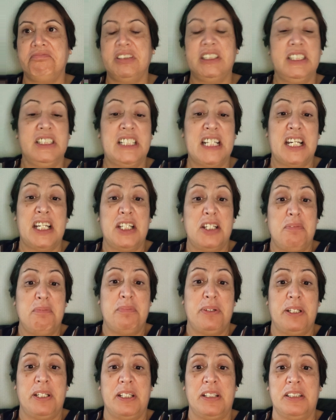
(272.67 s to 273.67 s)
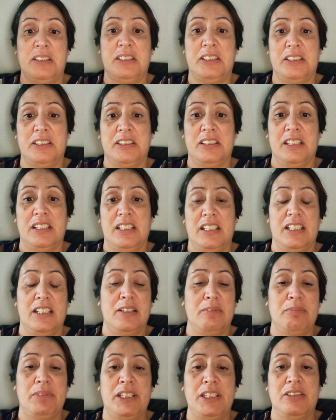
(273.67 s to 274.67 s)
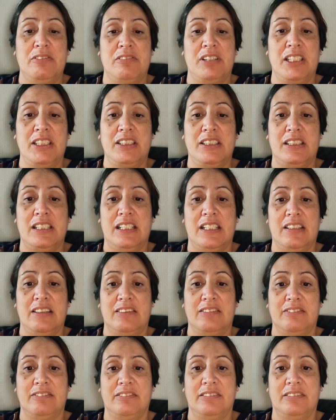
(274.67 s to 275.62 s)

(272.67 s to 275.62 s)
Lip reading: staying in bed. It means resting.